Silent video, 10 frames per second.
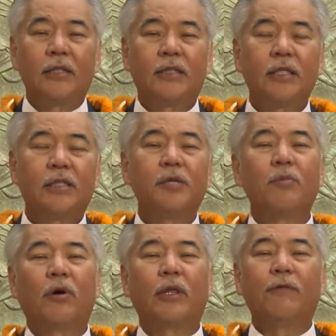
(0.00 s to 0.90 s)

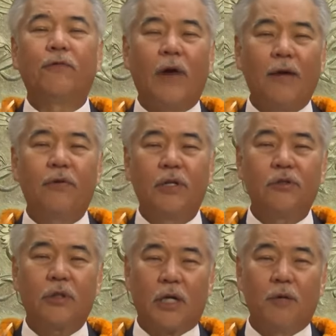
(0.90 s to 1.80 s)
assisting more than
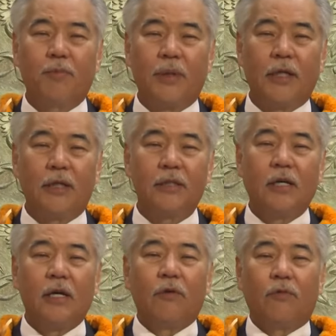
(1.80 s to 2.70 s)
500
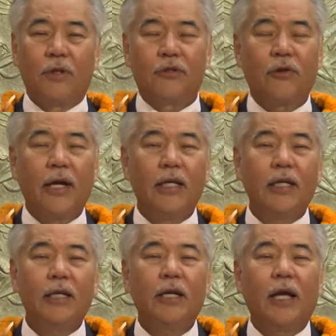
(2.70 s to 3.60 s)
companies with
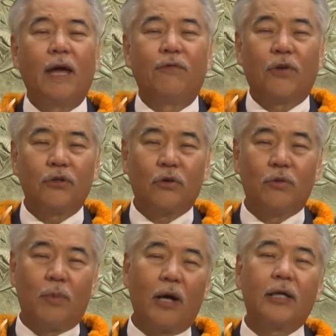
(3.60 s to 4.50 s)
training and
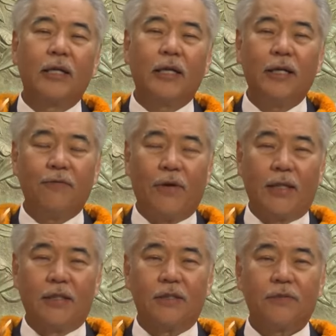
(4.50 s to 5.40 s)
virtual marketing
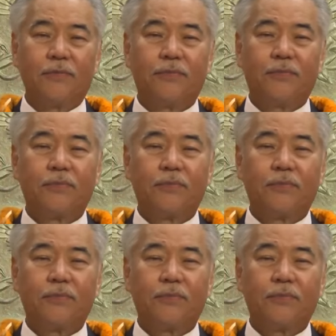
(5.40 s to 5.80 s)
events.